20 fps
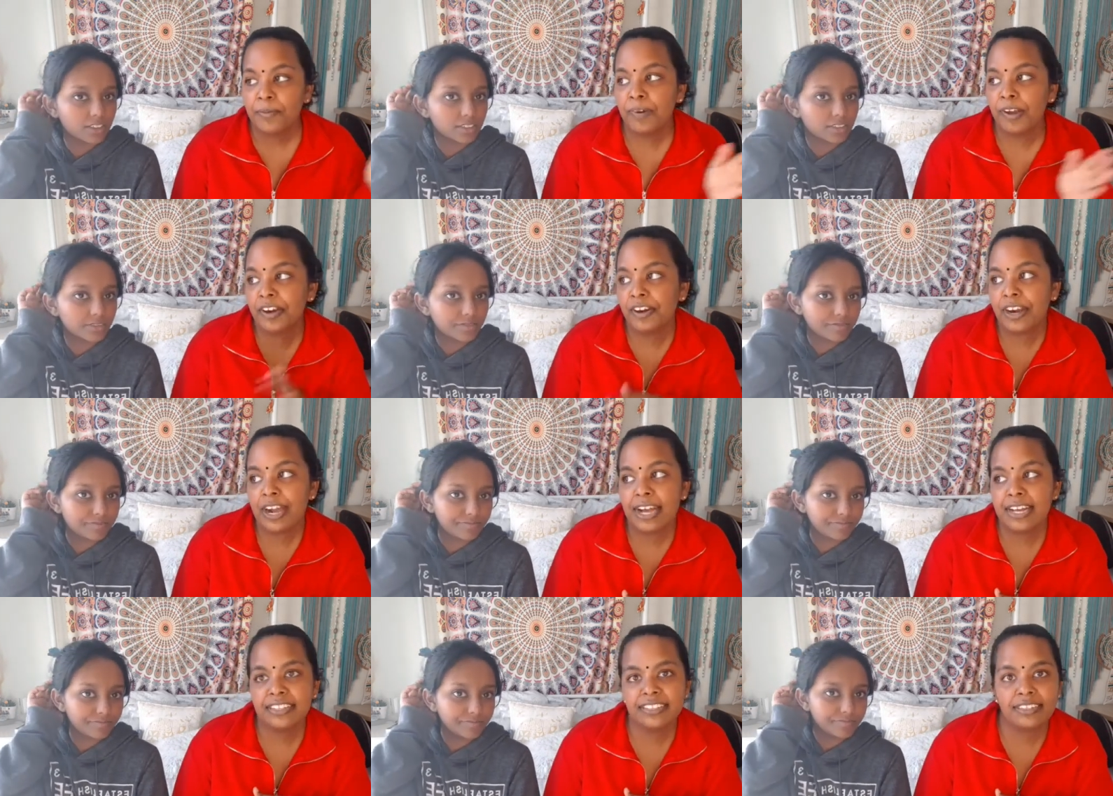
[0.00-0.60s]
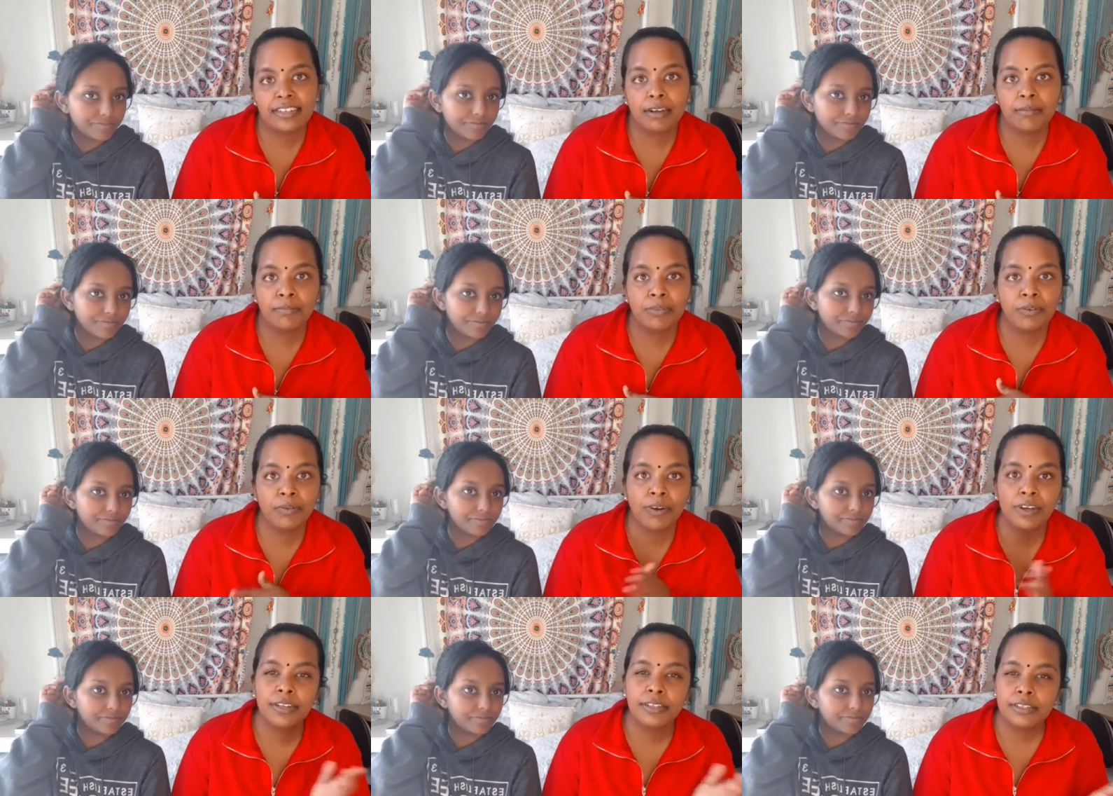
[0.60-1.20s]
Speaker 1: Whereas number
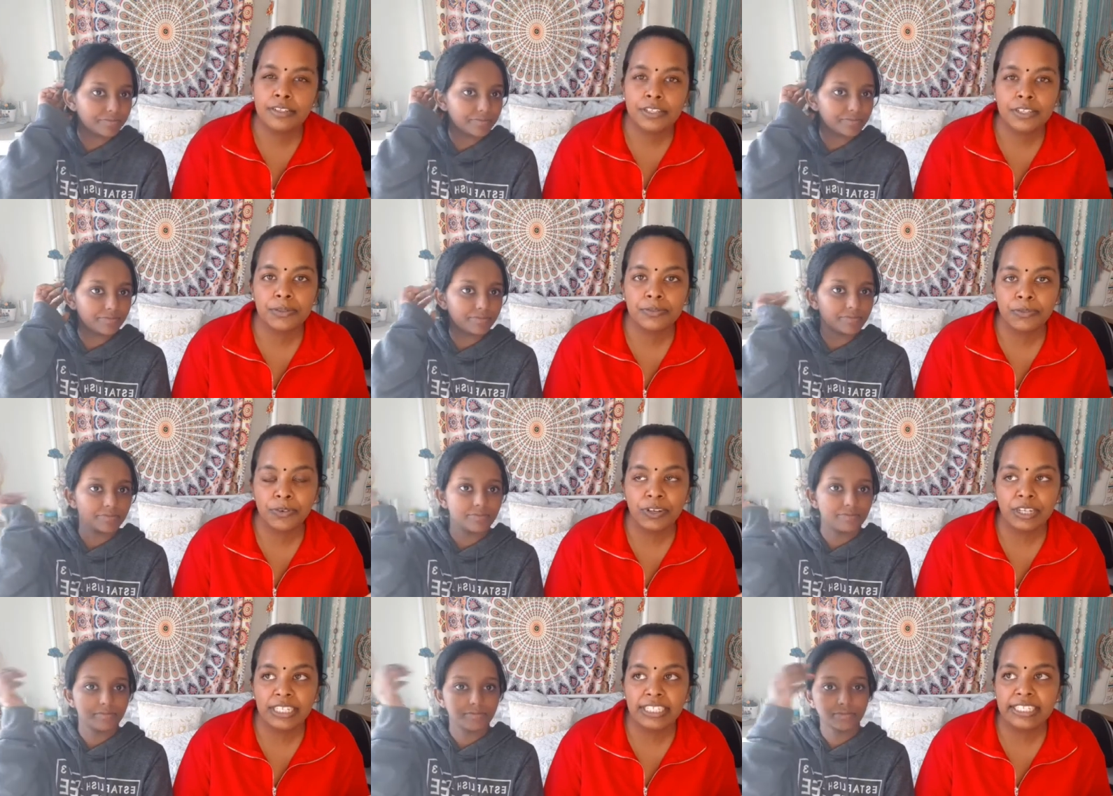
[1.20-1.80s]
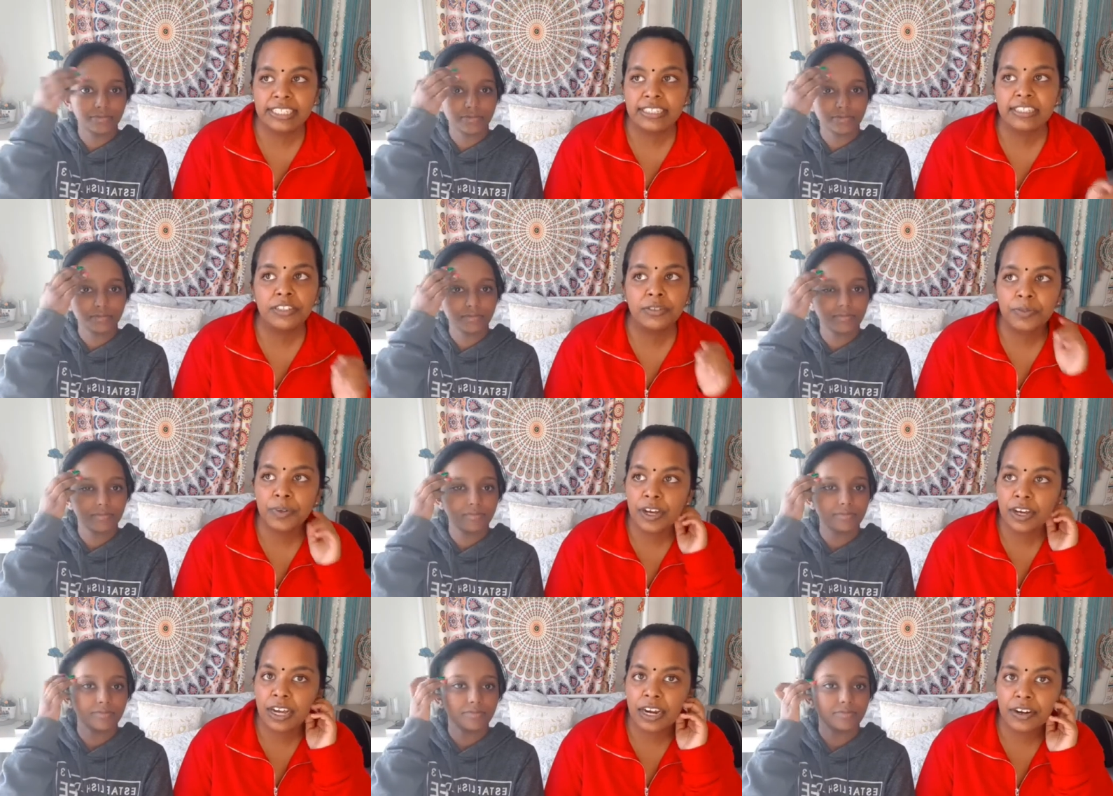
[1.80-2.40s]
one is the more lenient.
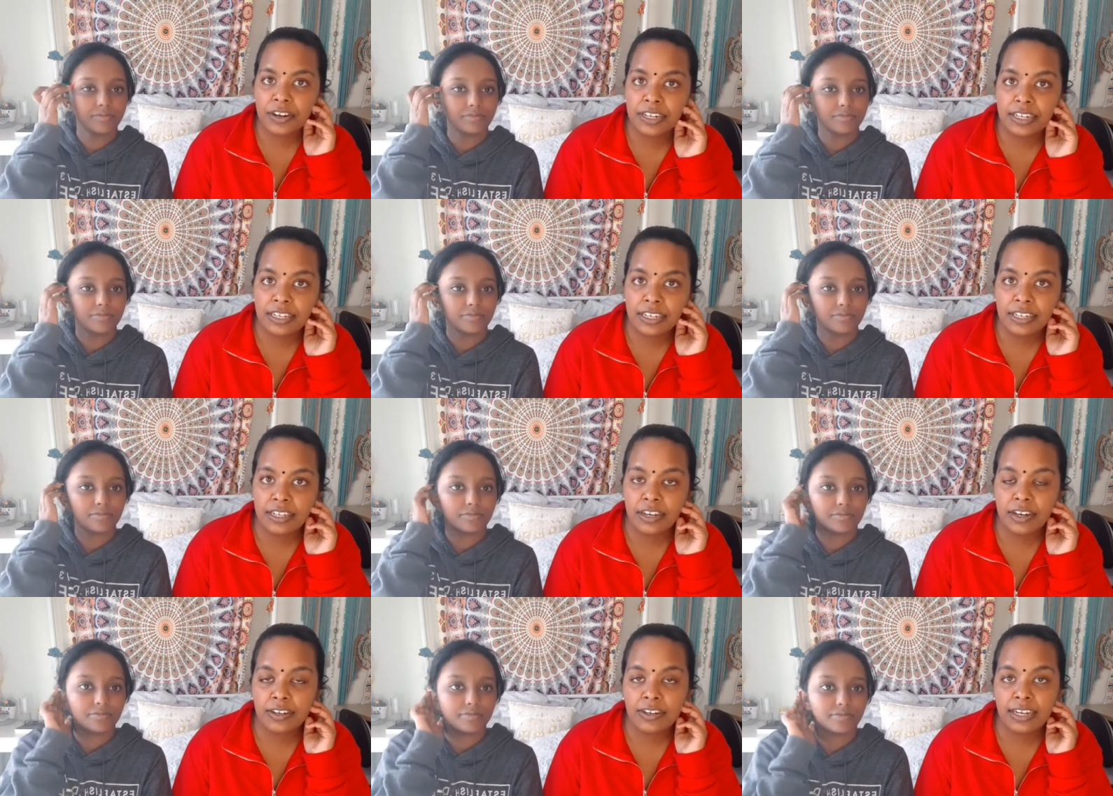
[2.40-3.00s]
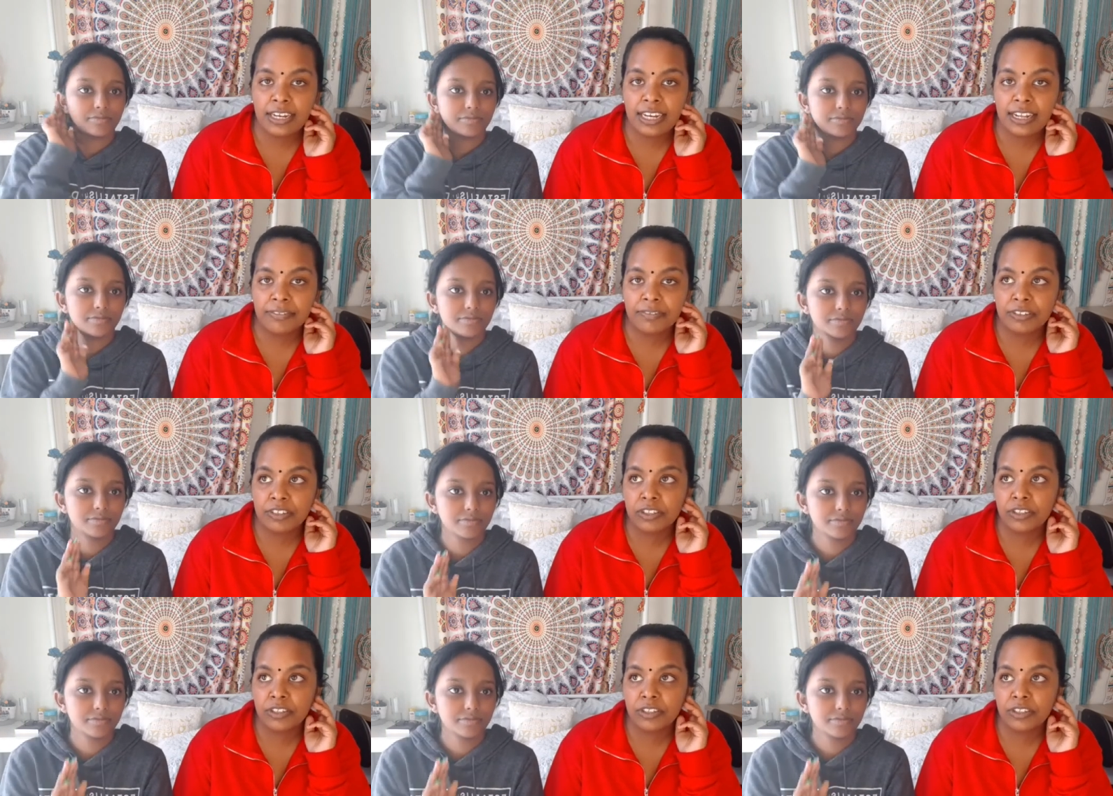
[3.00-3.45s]
We are currently on level